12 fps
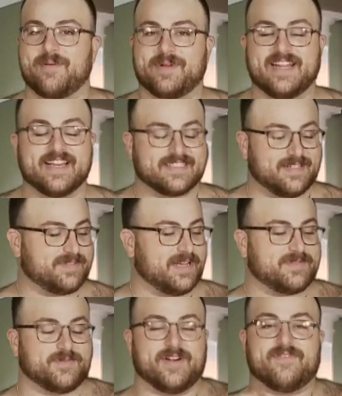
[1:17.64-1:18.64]
around my neck.
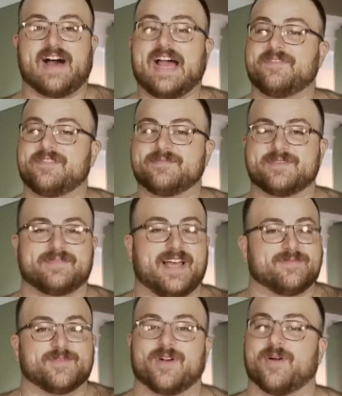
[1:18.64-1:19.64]
Sometimes I wear five of them,
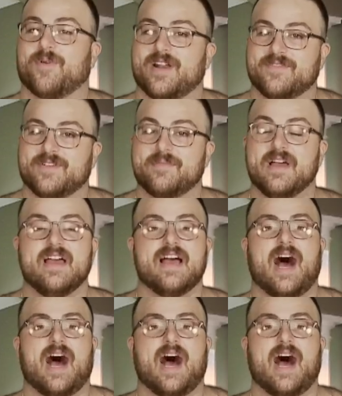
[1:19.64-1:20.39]
sometimes I wear one of them.